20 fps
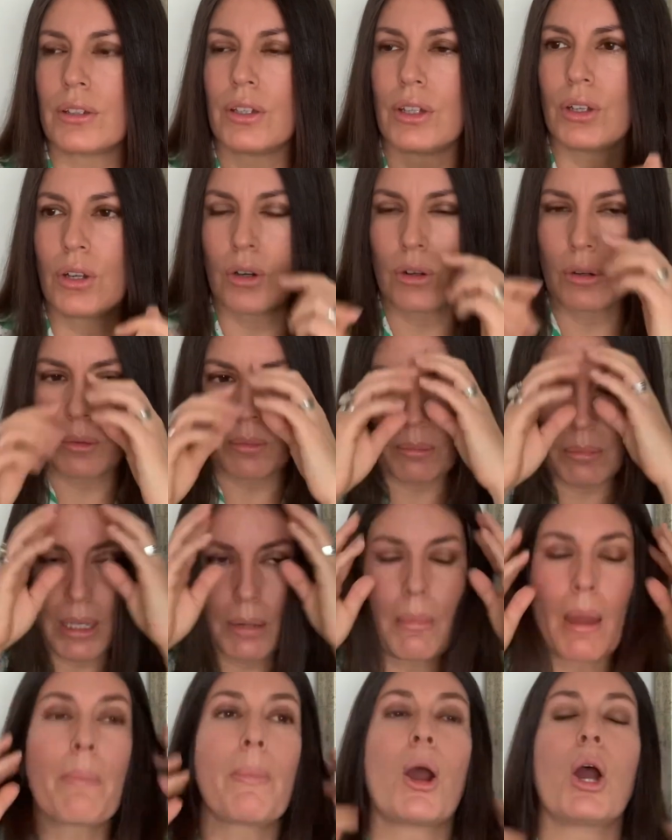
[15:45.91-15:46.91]
you know, me
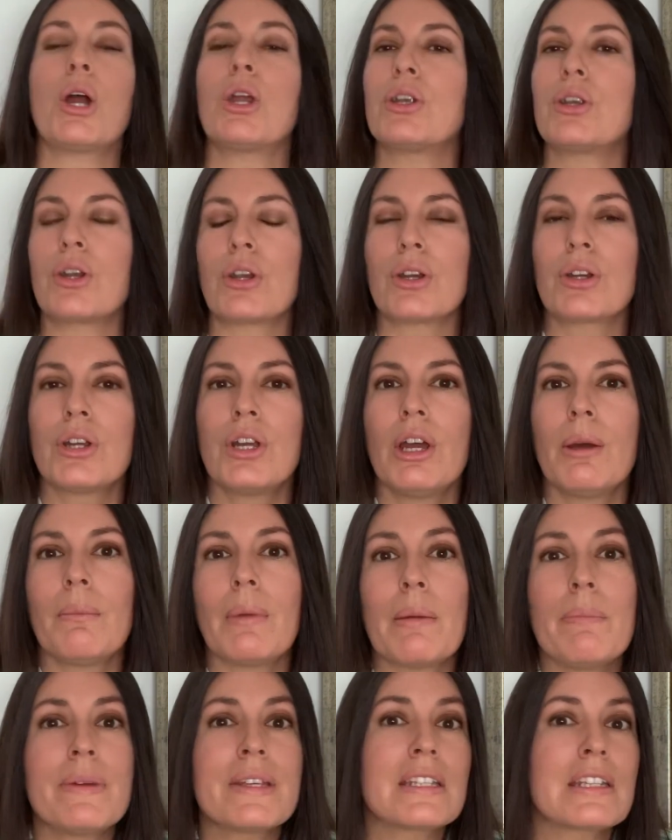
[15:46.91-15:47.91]
and my partner,
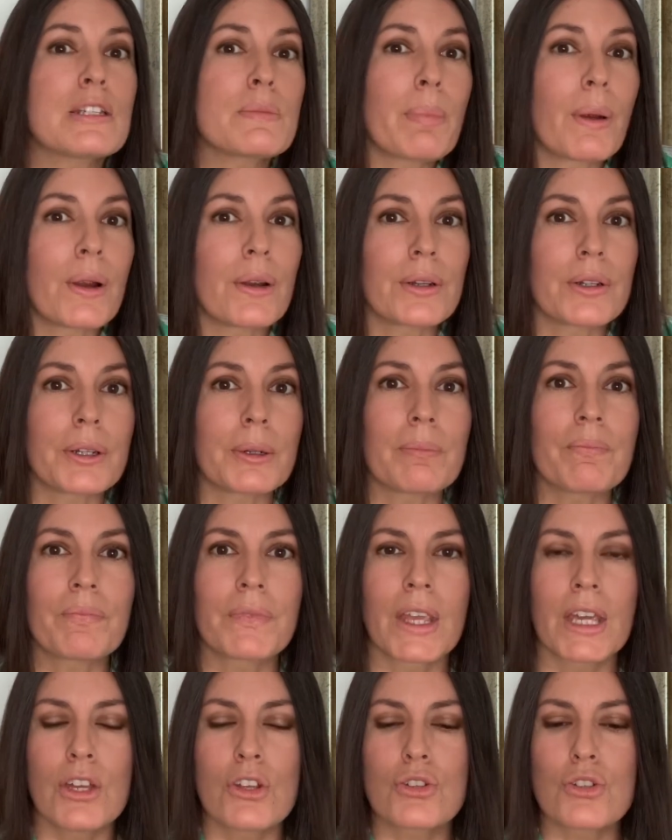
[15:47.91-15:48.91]
my business partner.
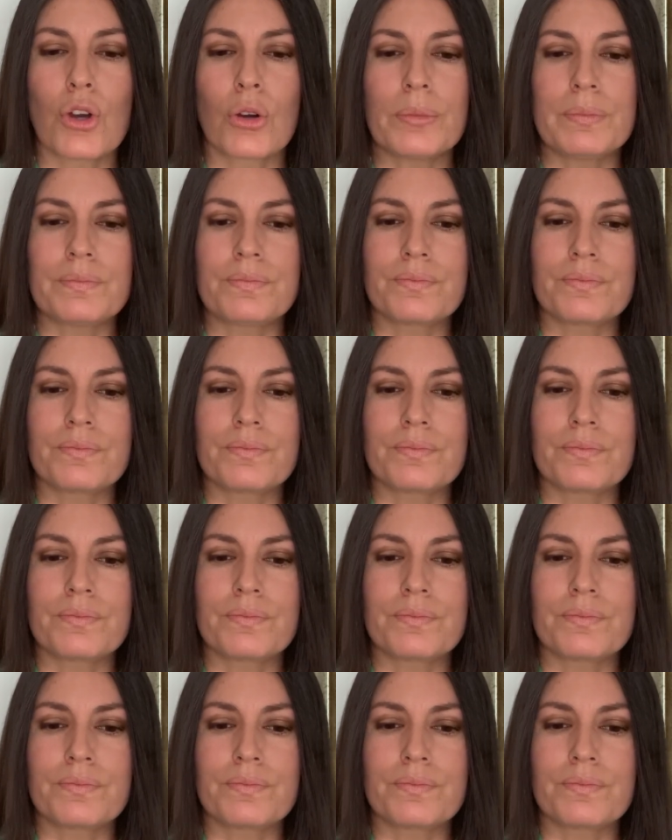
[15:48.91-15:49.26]
So